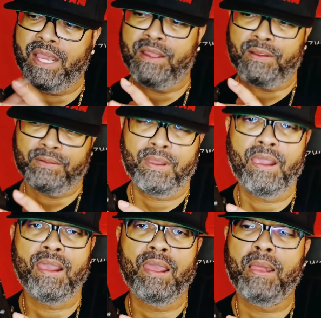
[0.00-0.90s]
here,
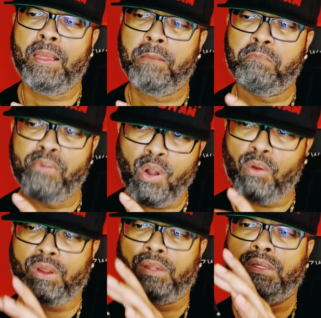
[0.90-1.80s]

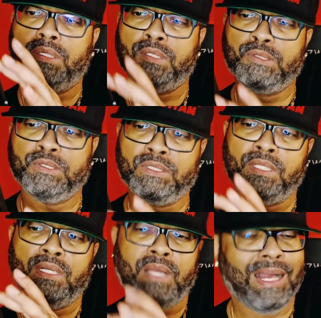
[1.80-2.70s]
broke.
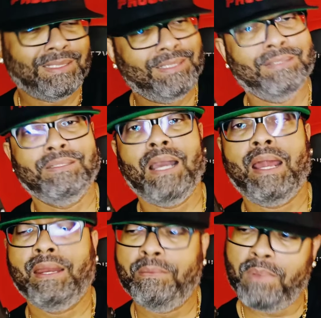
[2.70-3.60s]
I still got it in